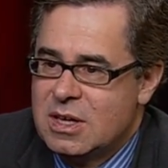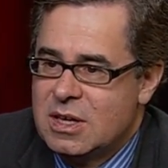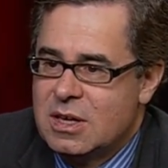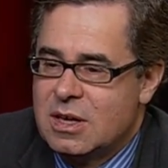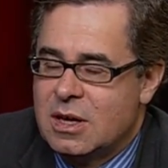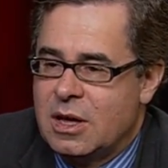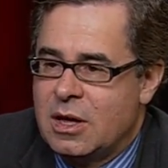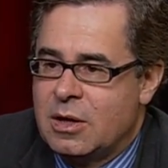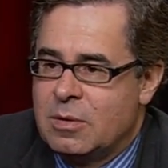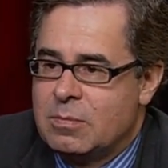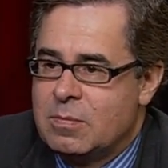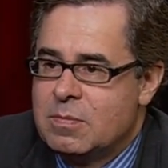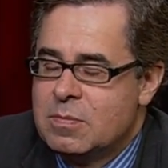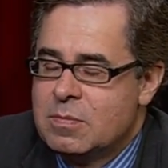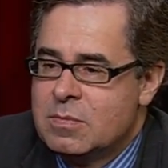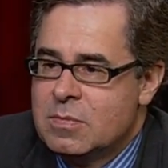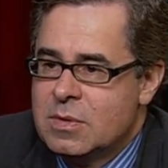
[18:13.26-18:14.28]
Um,
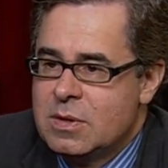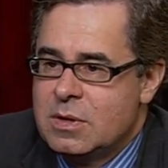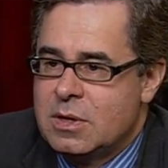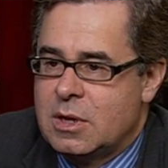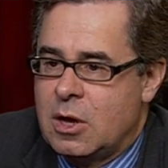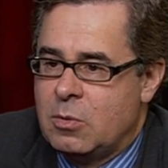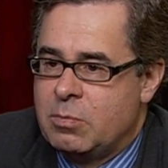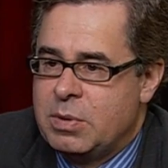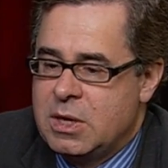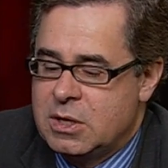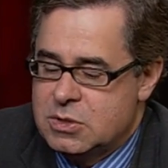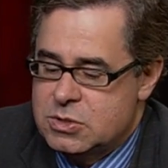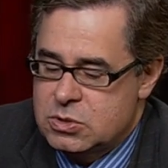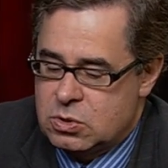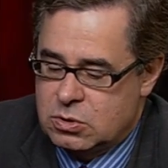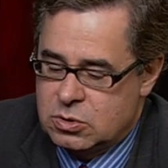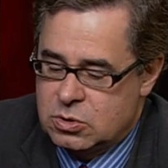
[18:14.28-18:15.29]
you know, be it
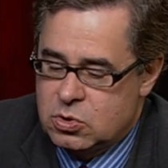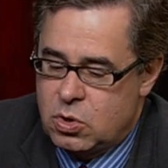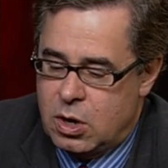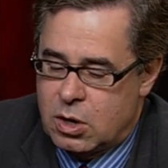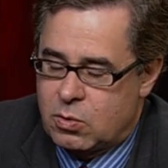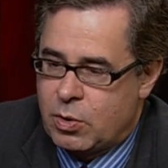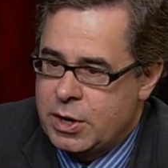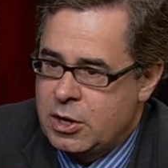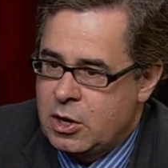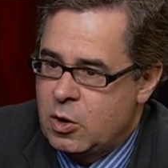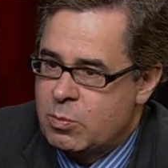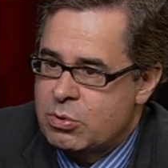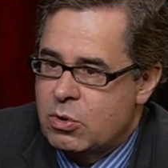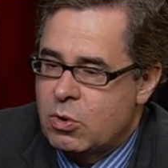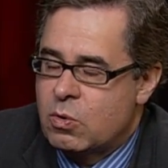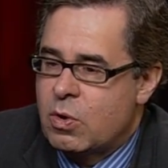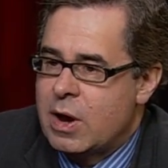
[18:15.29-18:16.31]
certain talk radio
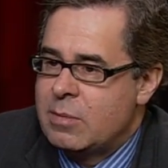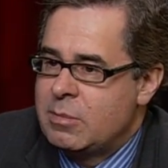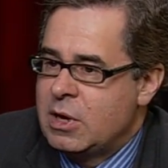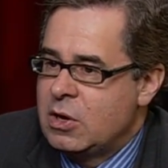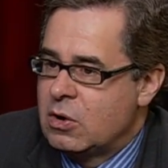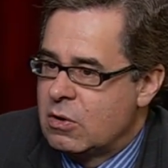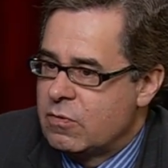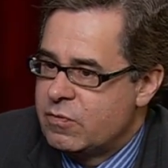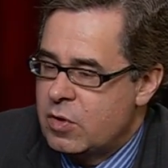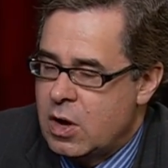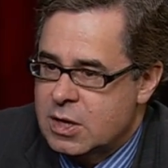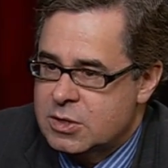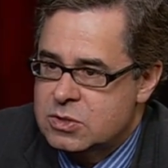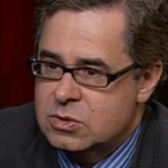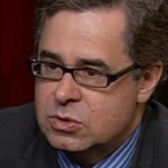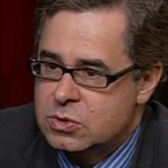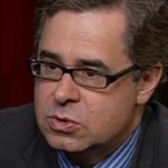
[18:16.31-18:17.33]
programming or
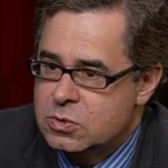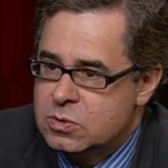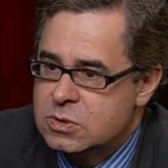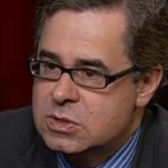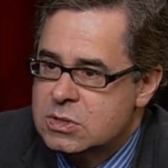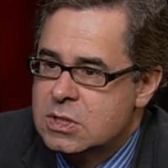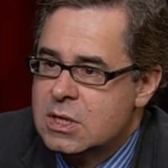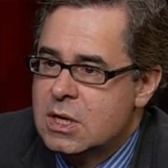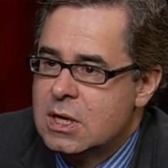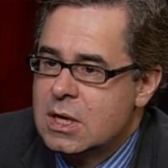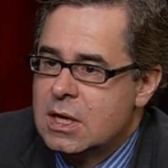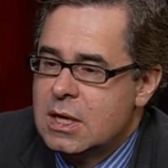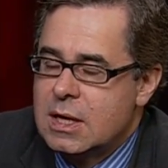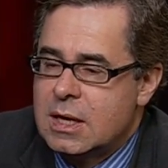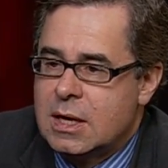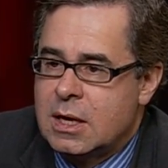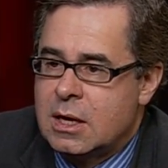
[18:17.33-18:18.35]
Fox News,
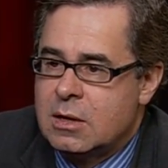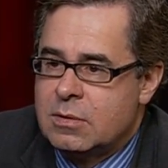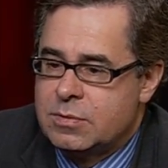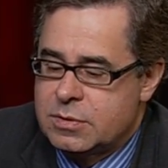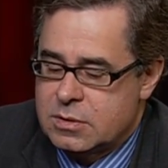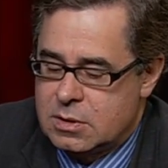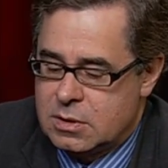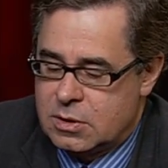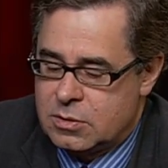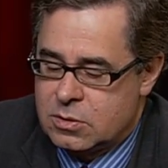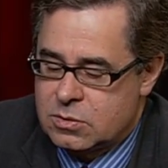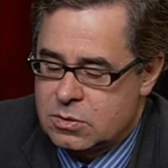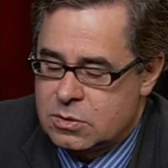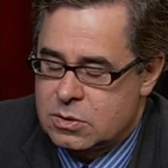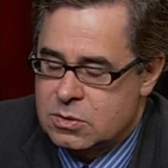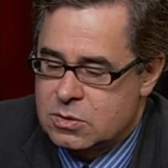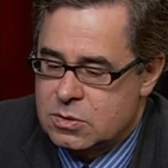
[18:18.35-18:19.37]
uh, you know, there,
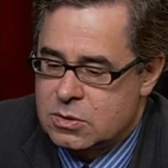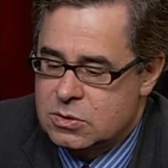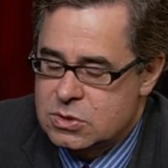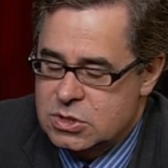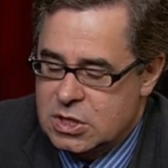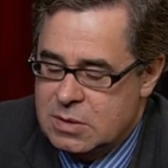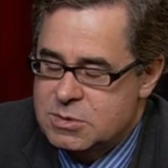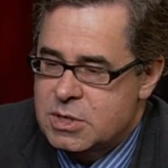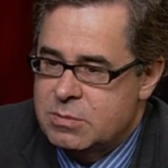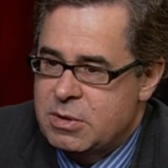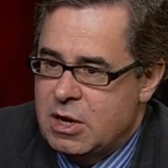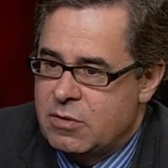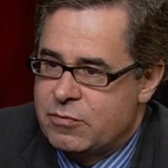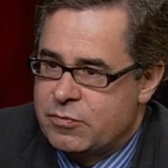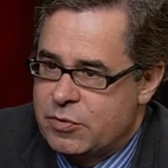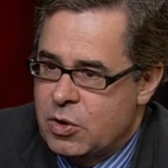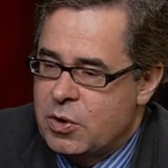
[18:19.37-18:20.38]
there, there, seems to be
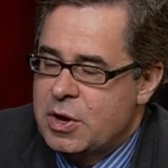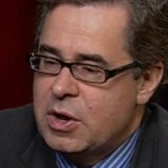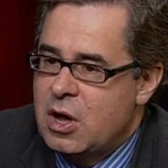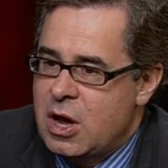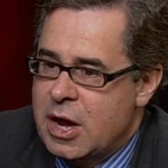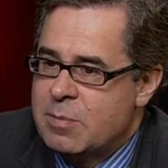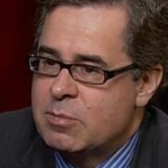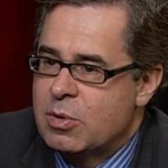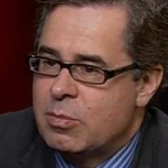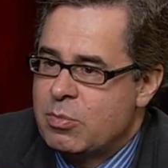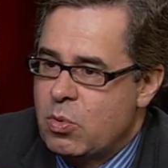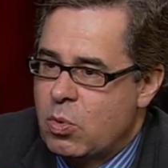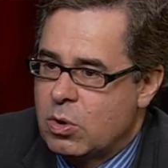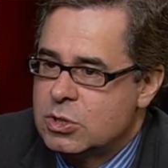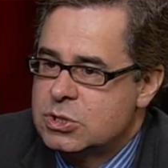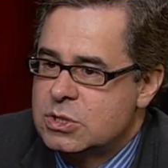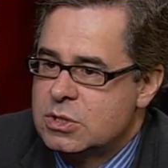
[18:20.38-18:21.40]
a very high
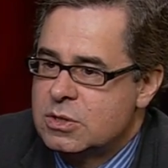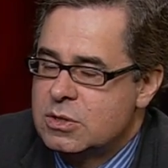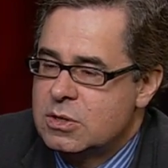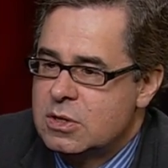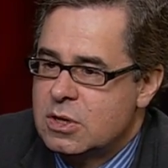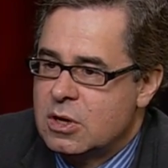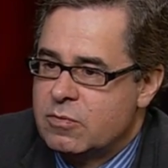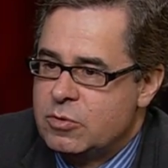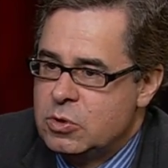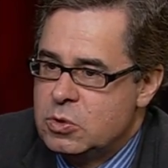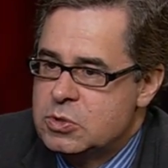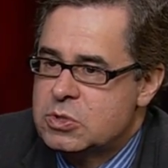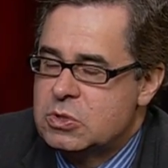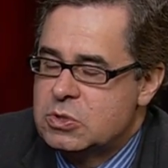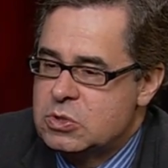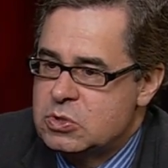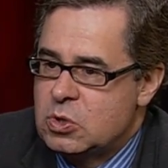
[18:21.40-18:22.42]
proportion of news
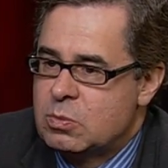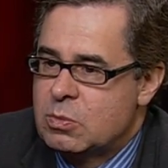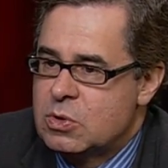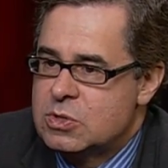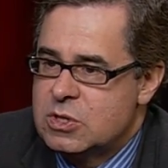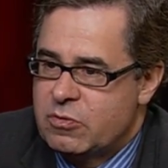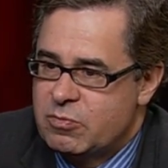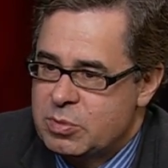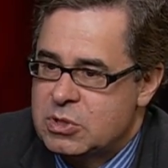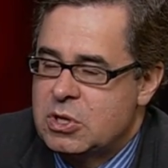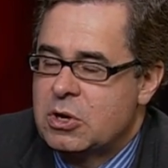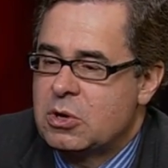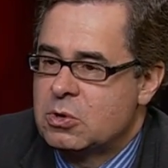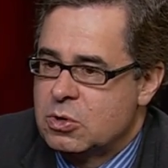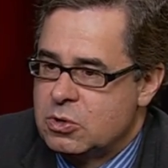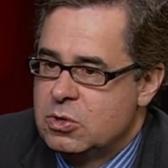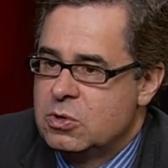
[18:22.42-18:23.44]
consumers of
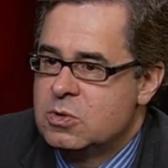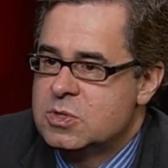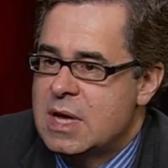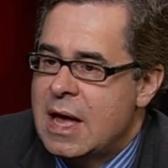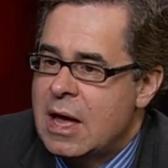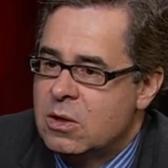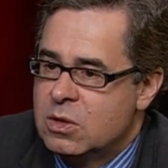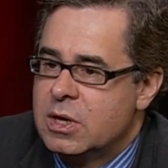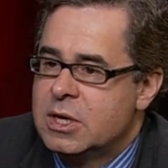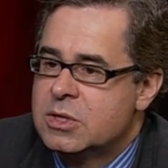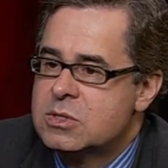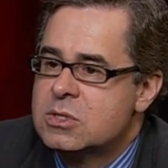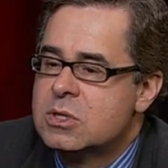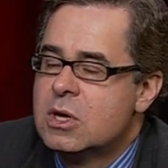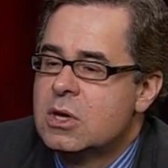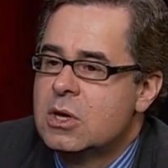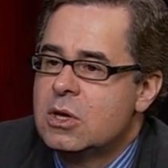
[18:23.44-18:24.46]
particular news
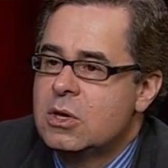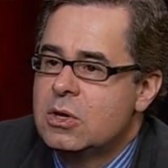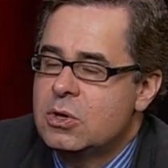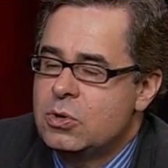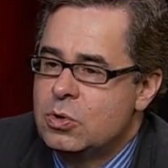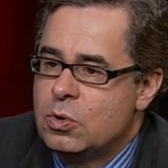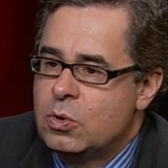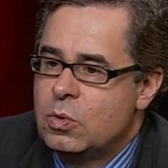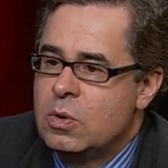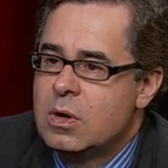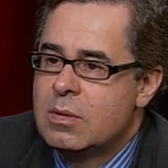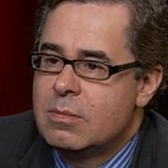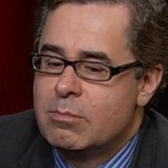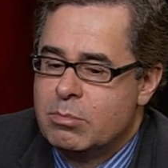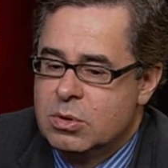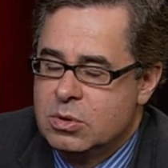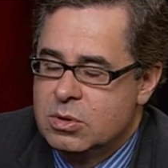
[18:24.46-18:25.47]
outlets who
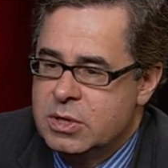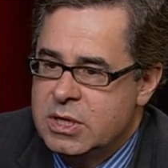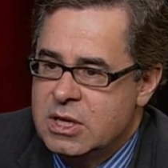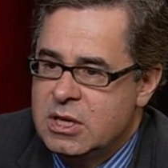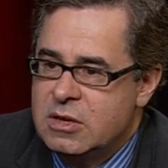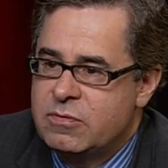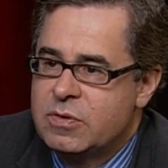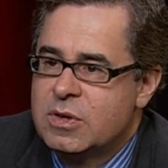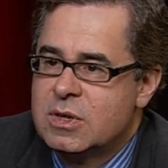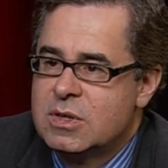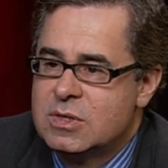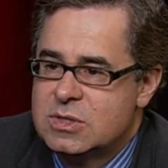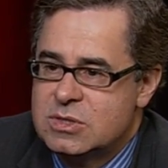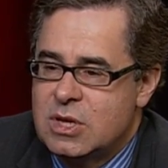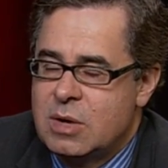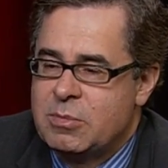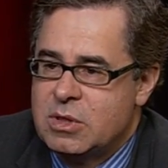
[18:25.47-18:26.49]
believe
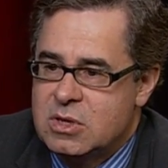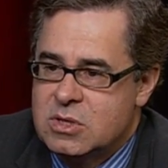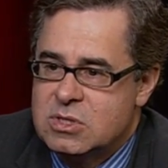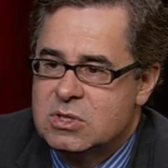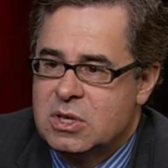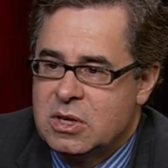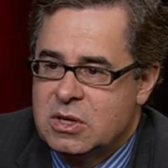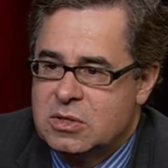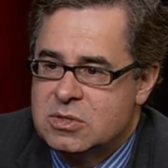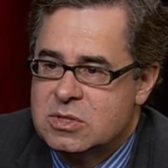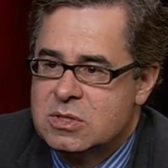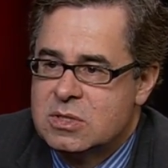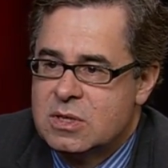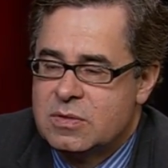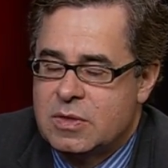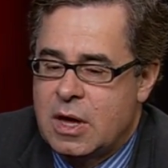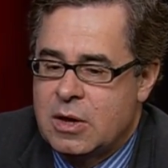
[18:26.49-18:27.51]
some of these things
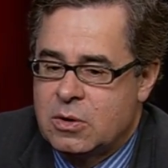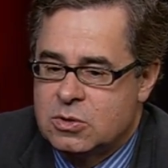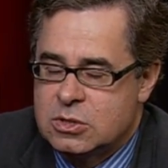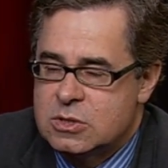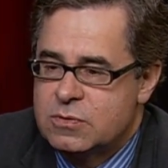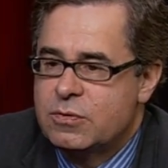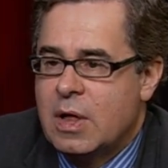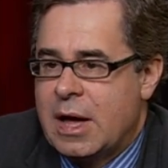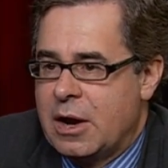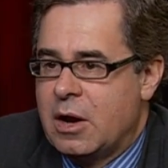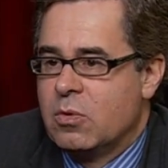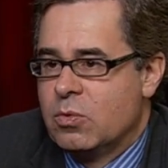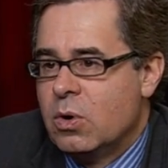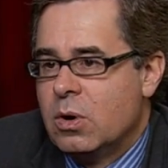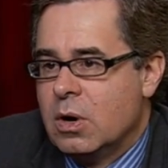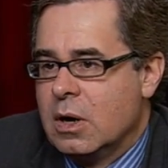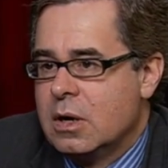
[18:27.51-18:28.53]
that are just flat out
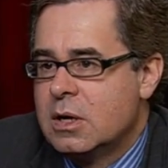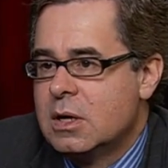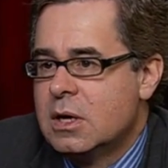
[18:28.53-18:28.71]
wrong.